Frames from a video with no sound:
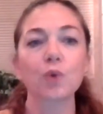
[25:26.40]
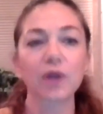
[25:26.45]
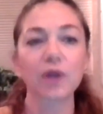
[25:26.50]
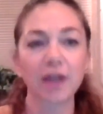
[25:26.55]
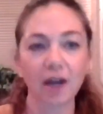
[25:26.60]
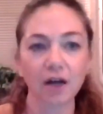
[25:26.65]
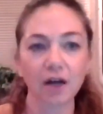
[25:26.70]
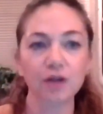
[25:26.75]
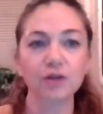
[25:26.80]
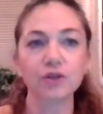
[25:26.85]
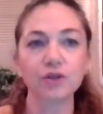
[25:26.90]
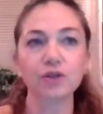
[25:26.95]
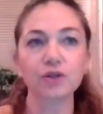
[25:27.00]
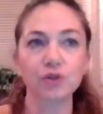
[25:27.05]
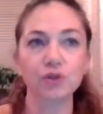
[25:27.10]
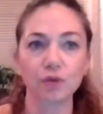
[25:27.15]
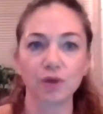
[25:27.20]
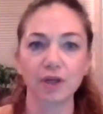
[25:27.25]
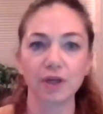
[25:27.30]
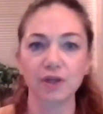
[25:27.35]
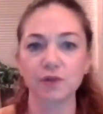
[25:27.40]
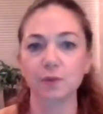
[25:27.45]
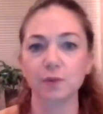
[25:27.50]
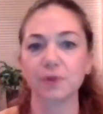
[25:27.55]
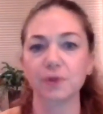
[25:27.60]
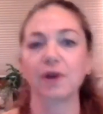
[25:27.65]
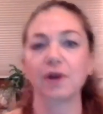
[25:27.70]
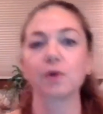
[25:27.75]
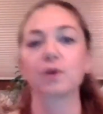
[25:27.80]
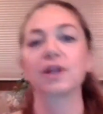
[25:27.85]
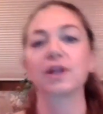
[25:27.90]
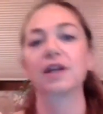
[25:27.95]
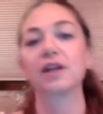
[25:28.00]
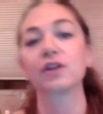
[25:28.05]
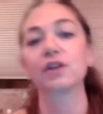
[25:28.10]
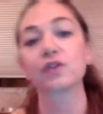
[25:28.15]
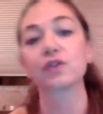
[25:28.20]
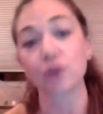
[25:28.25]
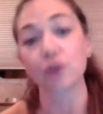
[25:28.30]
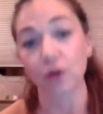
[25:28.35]
care to join us without
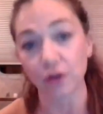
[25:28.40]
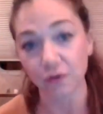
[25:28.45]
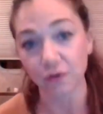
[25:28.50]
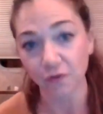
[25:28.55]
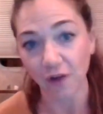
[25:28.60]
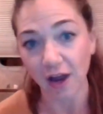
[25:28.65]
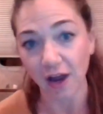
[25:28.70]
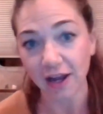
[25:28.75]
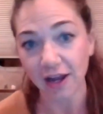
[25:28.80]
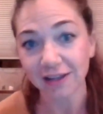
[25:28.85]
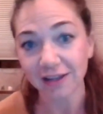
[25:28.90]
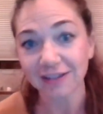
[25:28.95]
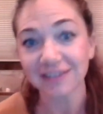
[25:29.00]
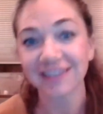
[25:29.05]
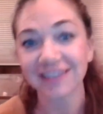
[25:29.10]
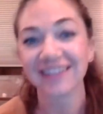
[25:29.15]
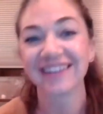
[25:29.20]
getting certified